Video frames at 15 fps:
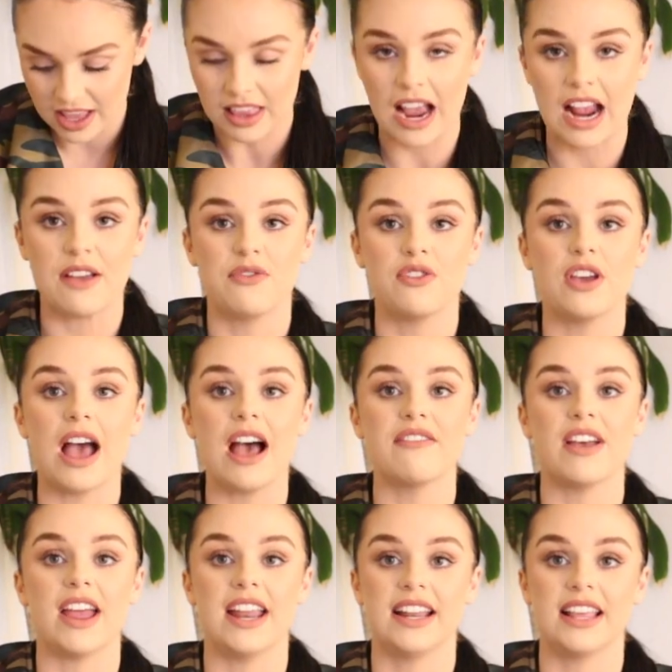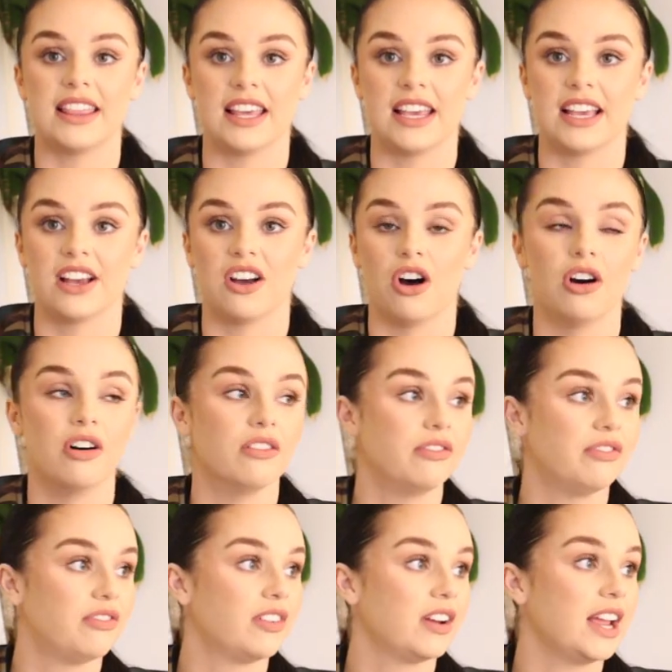Like if you have anything
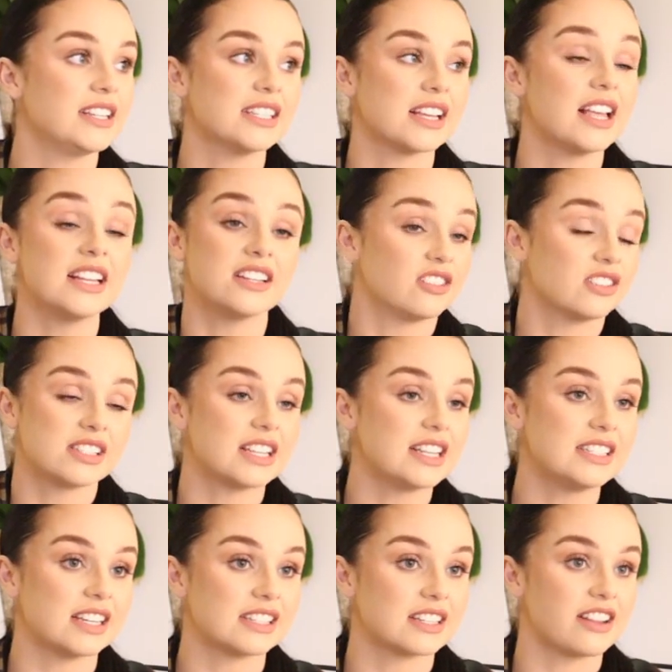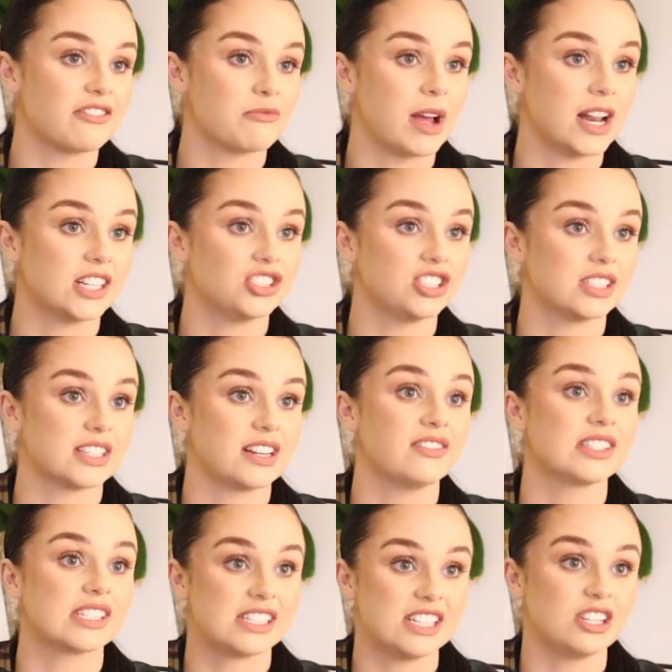of, it honestly doesn't even matter. She doesn't even
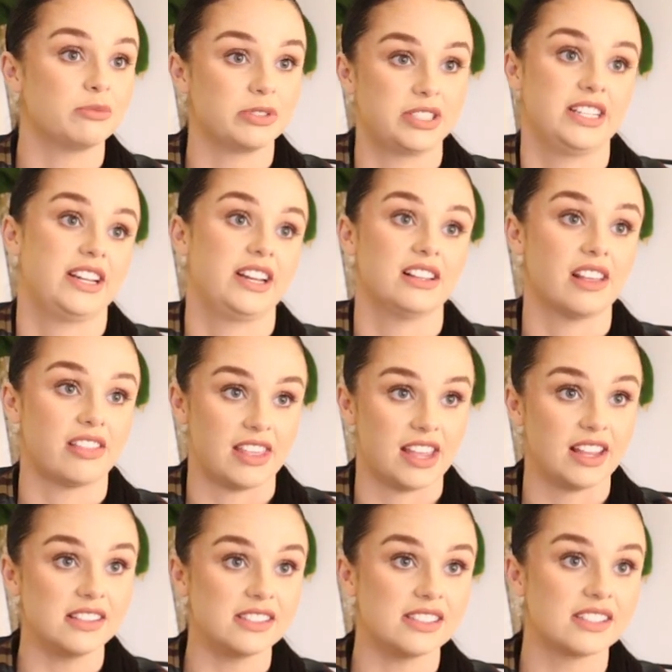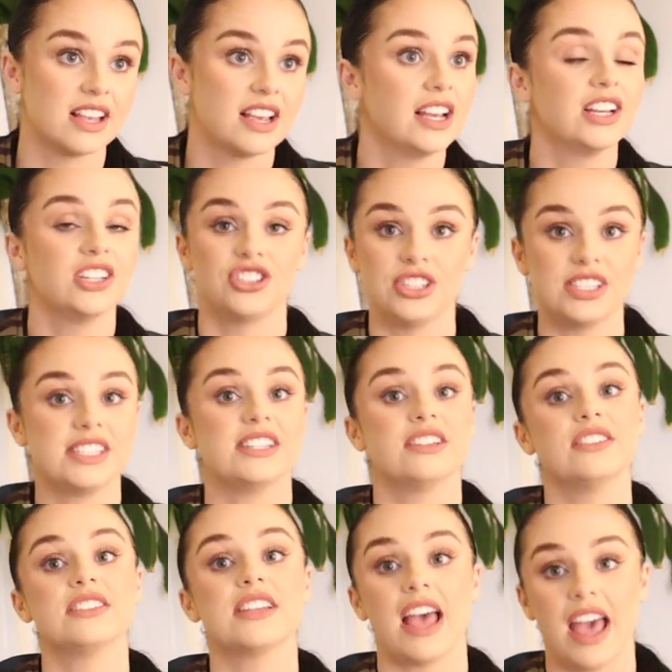steal particular things. She steals